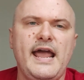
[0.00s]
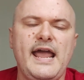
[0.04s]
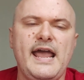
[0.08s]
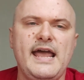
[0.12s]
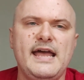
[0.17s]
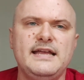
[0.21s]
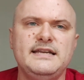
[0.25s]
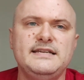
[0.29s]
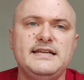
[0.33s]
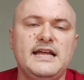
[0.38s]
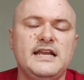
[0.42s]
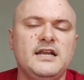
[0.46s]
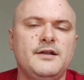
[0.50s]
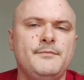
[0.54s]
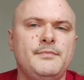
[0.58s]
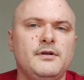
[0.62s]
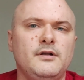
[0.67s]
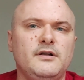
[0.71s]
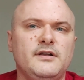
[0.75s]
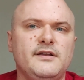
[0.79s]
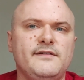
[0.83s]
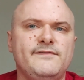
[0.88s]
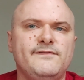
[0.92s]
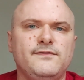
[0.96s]
and an
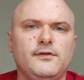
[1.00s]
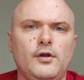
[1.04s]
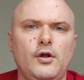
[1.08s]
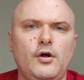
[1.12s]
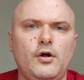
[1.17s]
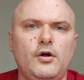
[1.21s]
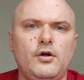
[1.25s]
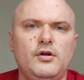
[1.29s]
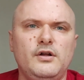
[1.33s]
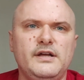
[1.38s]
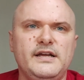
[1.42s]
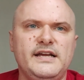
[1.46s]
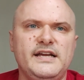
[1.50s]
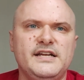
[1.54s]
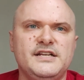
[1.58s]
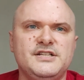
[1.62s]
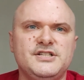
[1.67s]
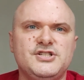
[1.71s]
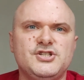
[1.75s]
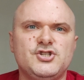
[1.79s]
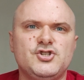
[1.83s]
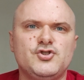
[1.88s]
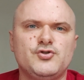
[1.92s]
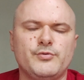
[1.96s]
ability flaw
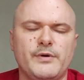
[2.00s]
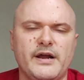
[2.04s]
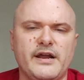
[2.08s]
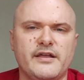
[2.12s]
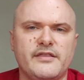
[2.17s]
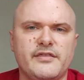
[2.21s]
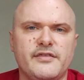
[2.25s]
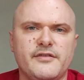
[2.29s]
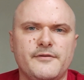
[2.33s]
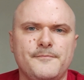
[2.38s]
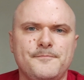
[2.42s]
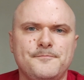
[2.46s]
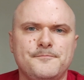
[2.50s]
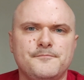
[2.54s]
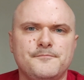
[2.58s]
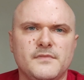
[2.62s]
in Strength.